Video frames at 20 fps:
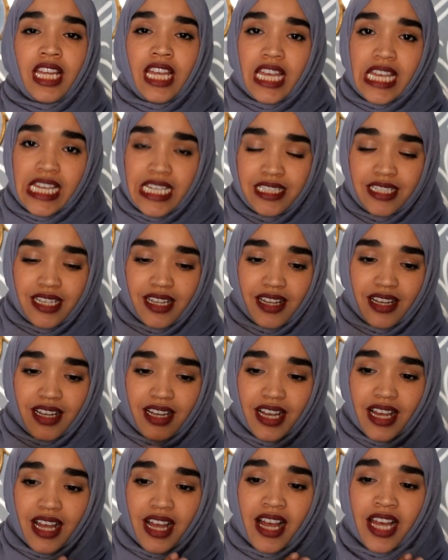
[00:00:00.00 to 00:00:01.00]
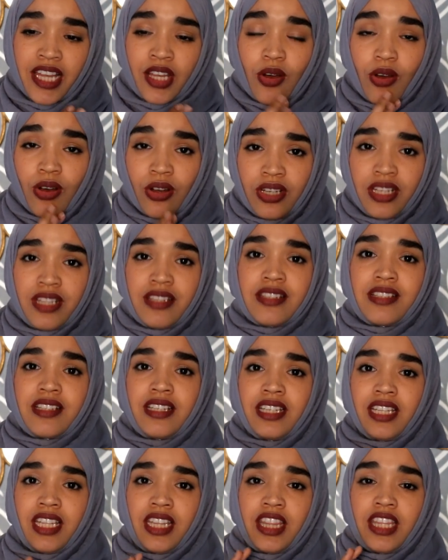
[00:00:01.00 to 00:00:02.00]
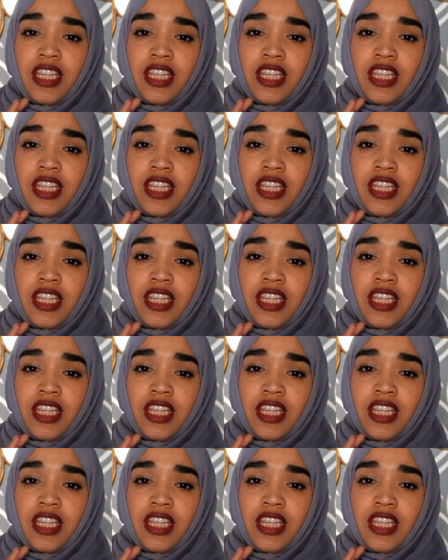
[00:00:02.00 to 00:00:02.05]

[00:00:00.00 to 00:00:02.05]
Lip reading: And I honestly,